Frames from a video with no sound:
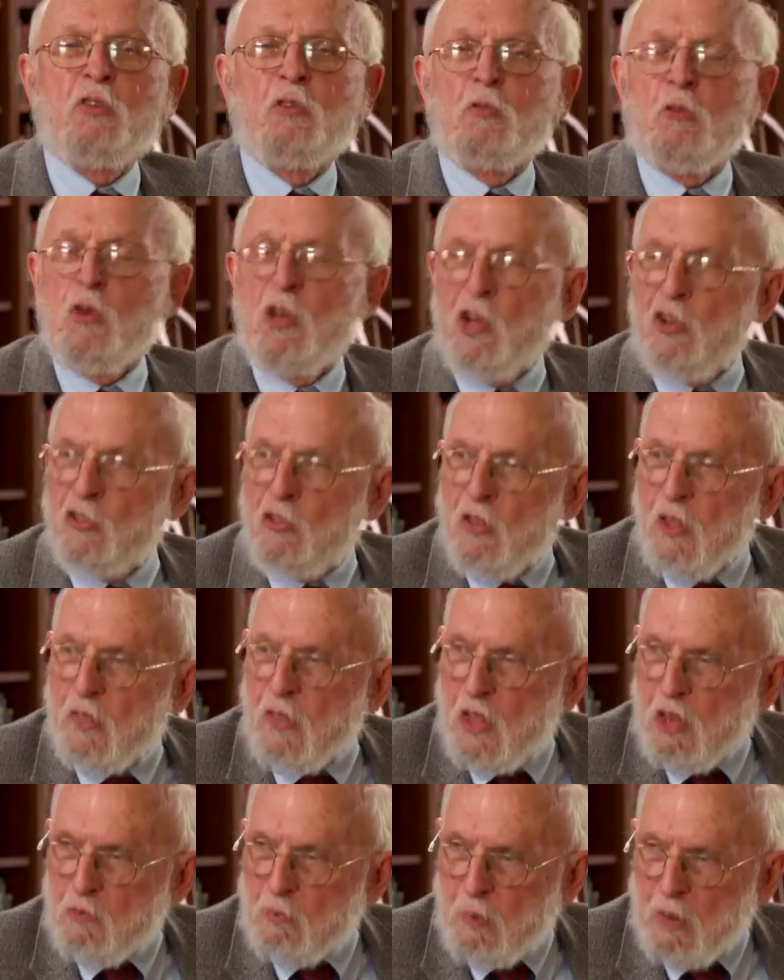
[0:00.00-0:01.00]
the tradition that
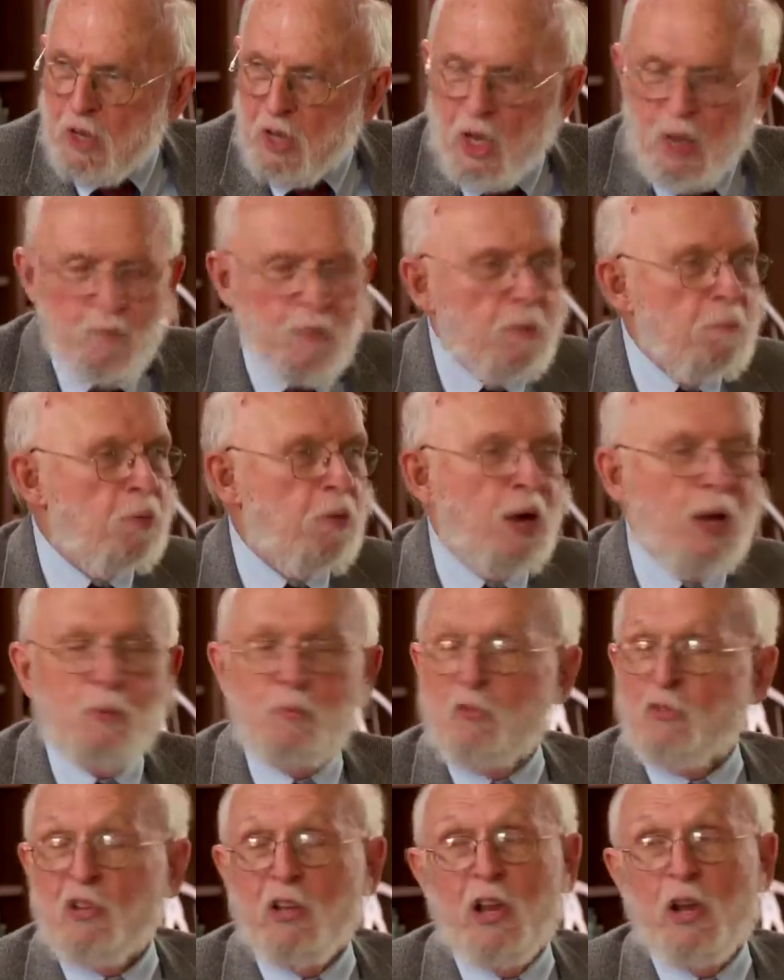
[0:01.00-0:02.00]
they've become, and
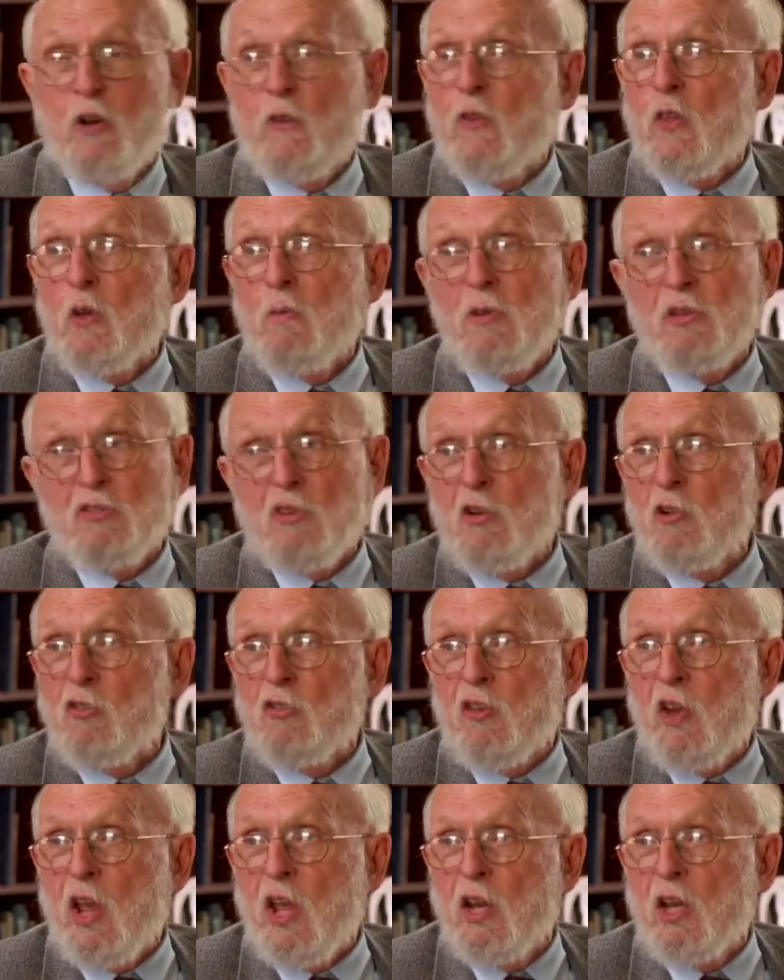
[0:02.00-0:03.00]
perhaps as a letter that they're
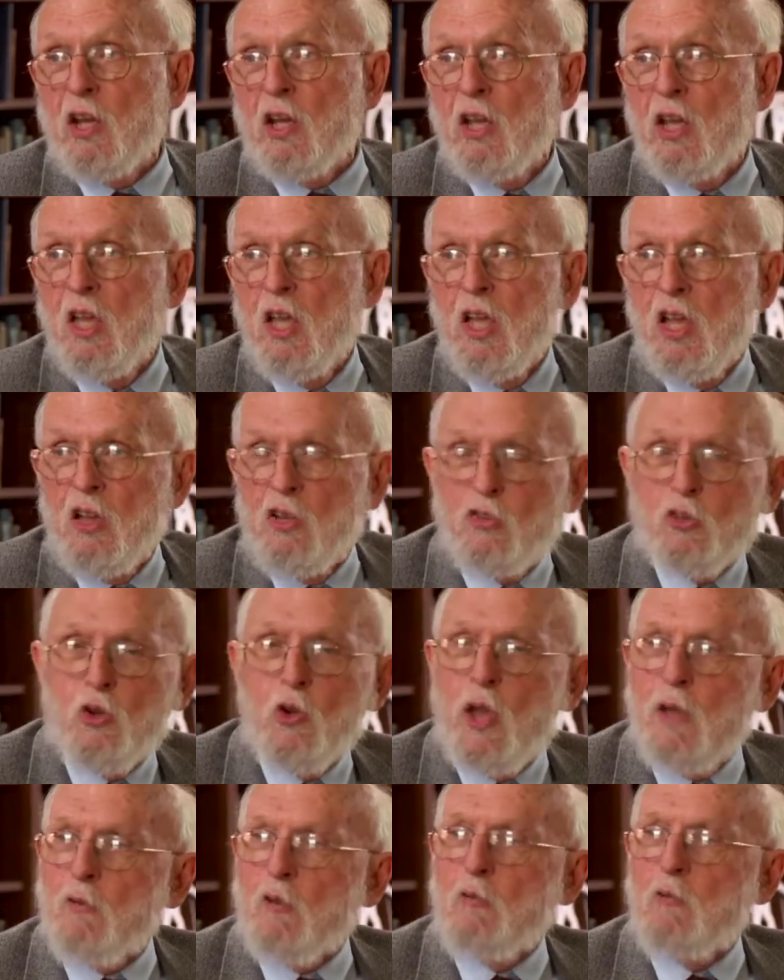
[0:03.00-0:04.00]
misunderstanding. So
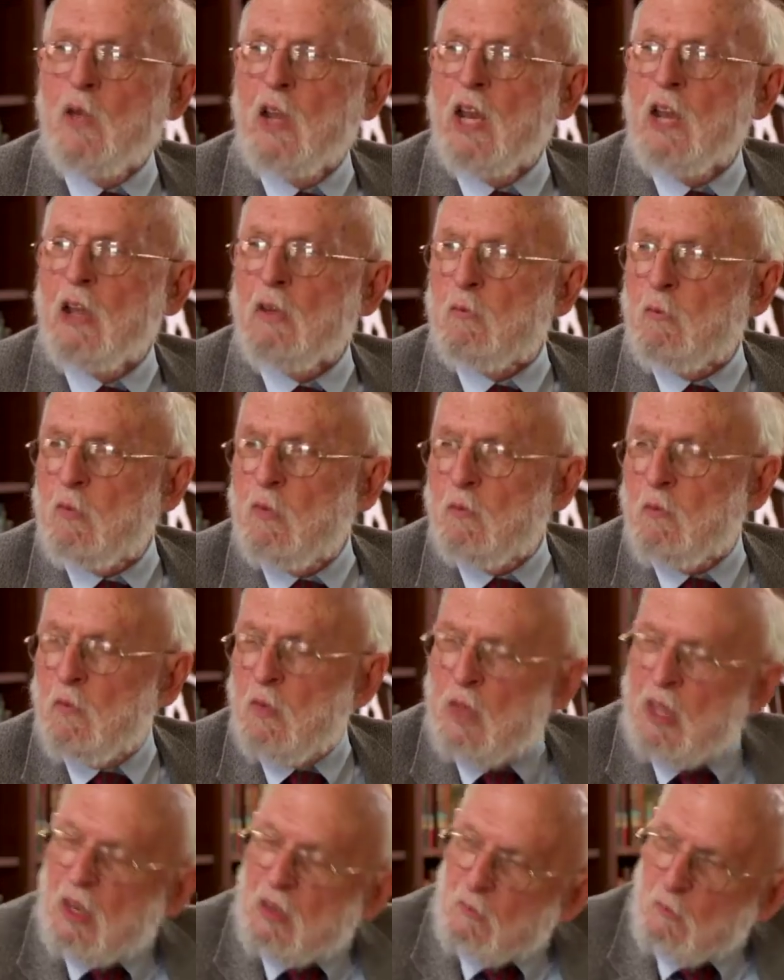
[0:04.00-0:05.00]
you have a feeling
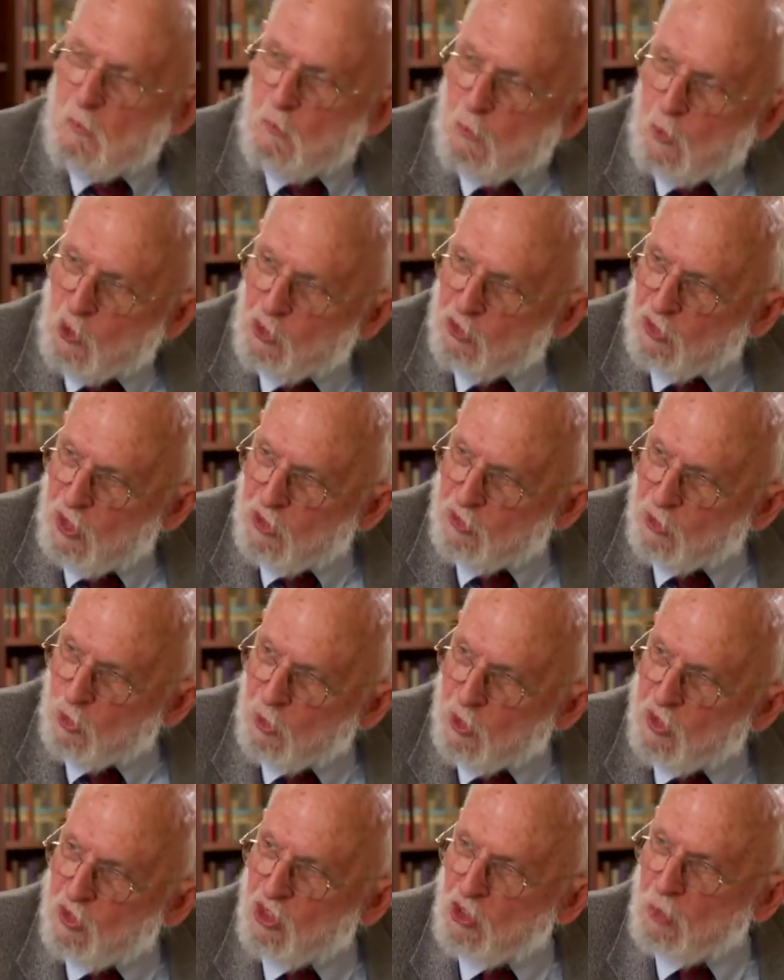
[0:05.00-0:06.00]
First
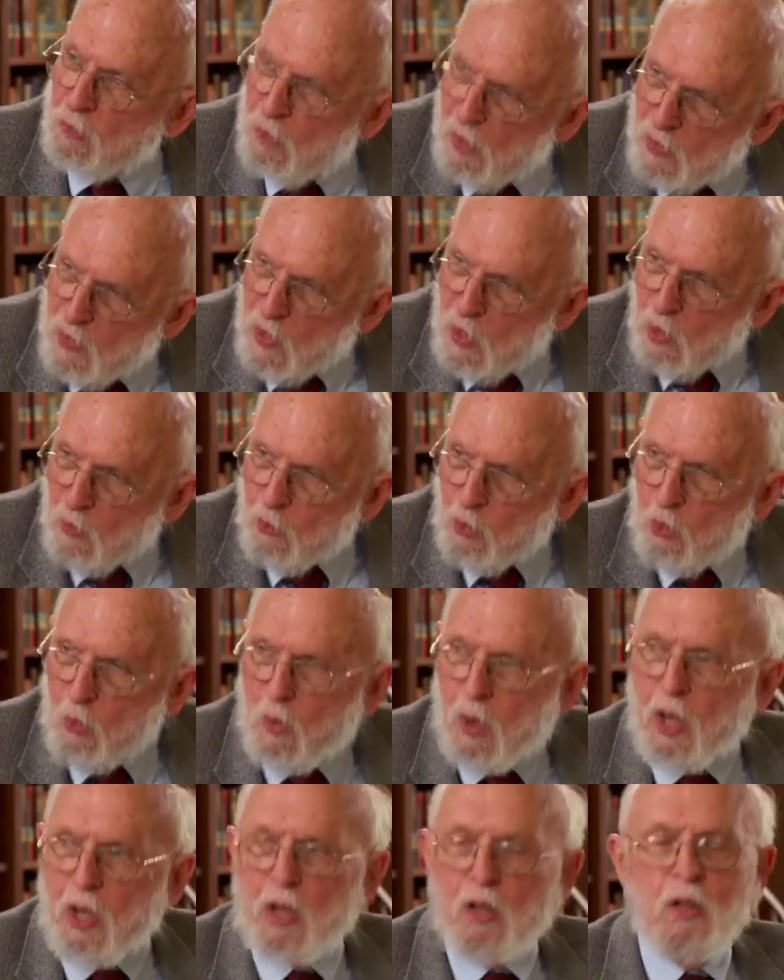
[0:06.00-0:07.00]
Thessalonians has been there for a
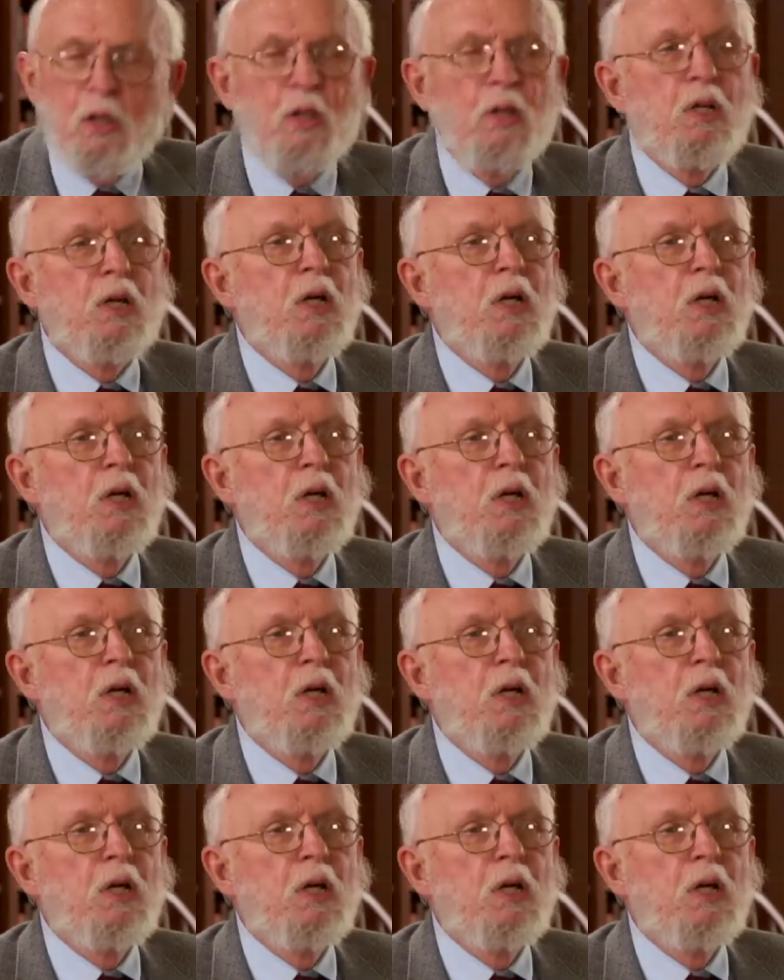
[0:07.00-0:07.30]
while.